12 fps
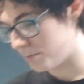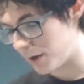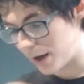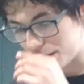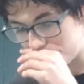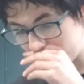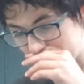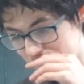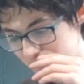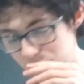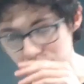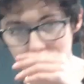But anyways,
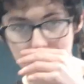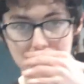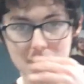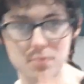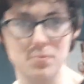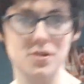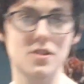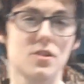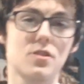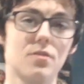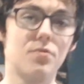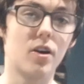for Christmas and
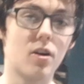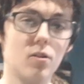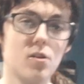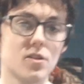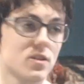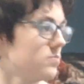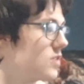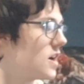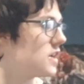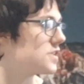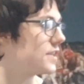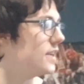stuff, I got lots of
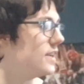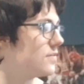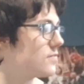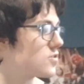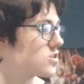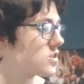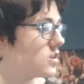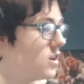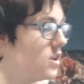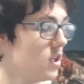nice gifts.